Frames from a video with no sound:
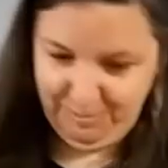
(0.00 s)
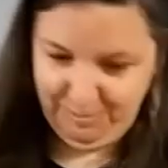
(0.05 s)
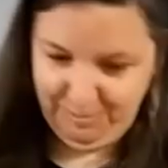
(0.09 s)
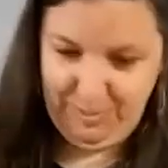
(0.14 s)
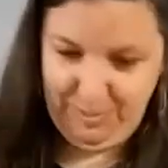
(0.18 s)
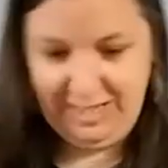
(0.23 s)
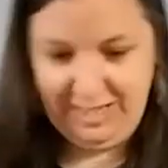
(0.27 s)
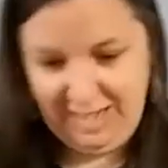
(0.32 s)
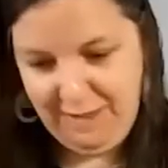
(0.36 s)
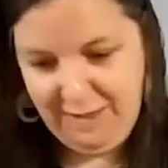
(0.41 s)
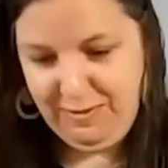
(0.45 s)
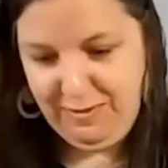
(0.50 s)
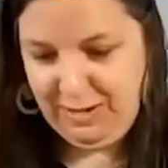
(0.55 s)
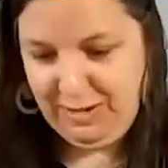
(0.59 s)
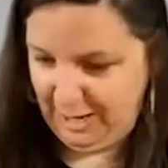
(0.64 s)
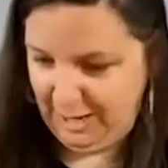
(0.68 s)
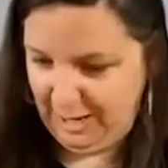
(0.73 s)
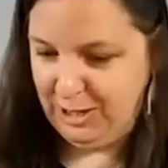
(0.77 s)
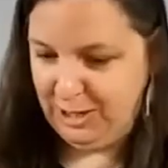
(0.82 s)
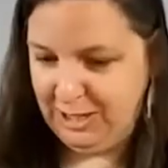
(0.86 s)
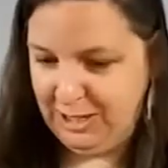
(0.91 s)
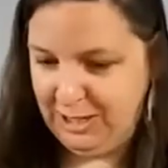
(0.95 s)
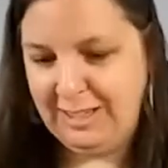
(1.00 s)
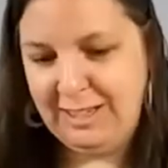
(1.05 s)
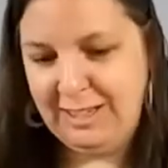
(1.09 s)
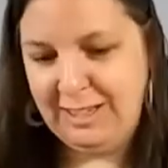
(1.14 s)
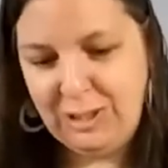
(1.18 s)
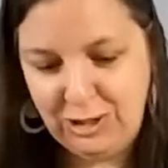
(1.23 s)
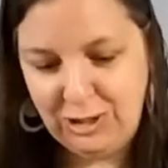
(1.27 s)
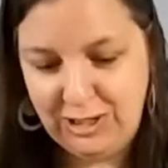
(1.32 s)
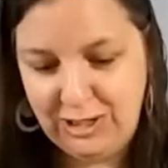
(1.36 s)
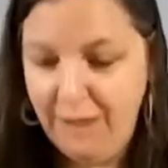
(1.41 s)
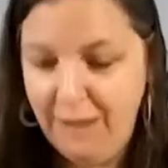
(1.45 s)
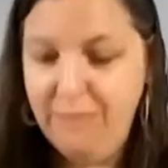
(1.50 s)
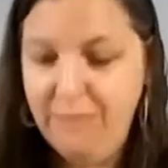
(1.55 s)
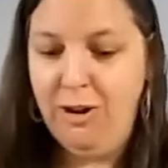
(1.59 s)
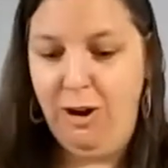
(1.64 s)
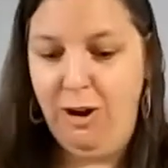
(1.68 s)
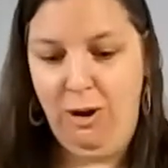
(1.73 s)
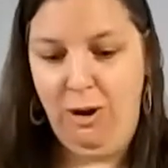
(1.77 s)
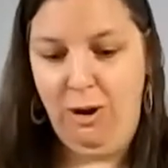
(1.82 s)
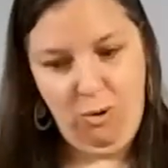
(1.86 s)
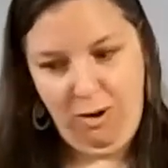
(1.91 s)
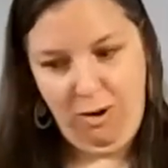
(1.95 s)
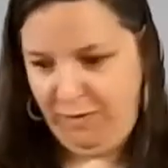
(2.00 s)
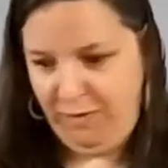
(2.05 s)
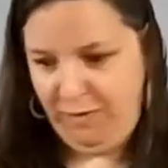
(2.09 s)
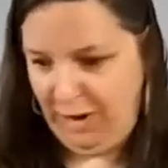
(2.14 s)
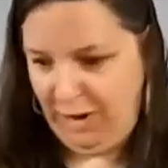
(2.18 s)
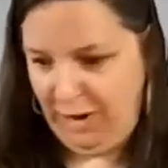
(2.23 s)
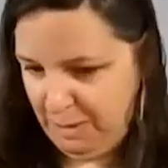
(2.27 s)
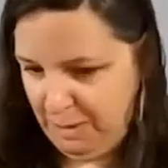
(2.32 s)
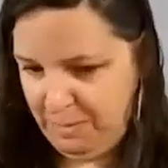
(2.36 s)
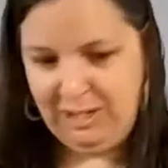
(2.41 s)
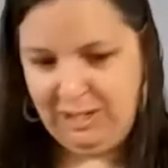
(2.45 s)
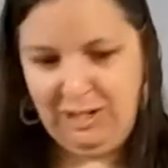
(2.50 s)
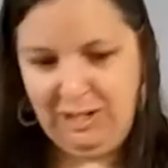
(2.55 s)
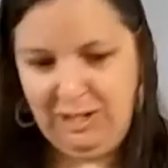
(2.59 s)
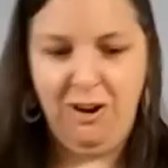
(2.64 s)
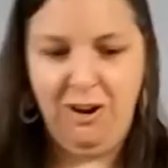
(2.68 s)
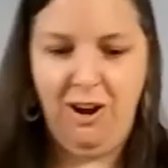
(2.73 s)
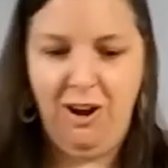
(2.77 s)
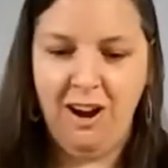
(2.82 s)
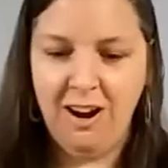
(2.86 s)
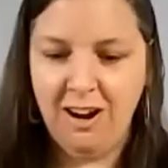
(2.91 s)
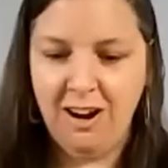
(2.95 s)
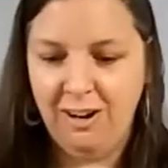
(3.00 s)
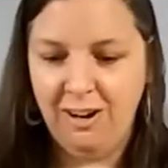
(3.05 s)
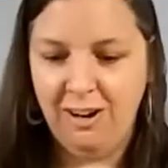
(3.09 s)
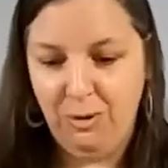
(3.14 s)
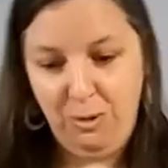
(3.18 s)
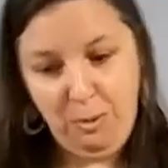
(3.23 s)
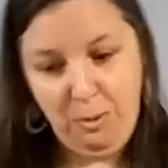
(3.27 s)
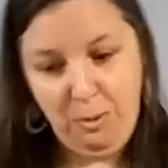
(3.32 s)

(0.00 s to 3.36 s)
be saved, accept Jesus as your Savior, or invite him into your heart, or